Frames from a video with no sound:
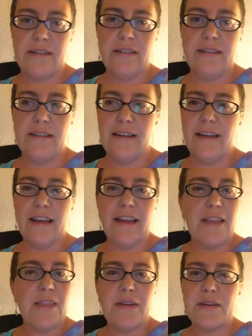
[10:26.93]

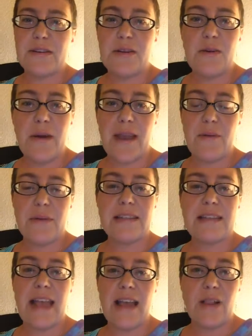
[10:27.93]
There's no way. We
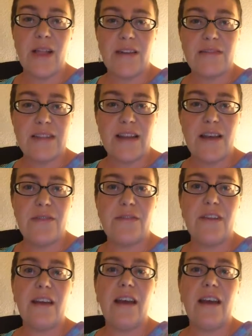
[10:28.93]
scan a lot of stuff.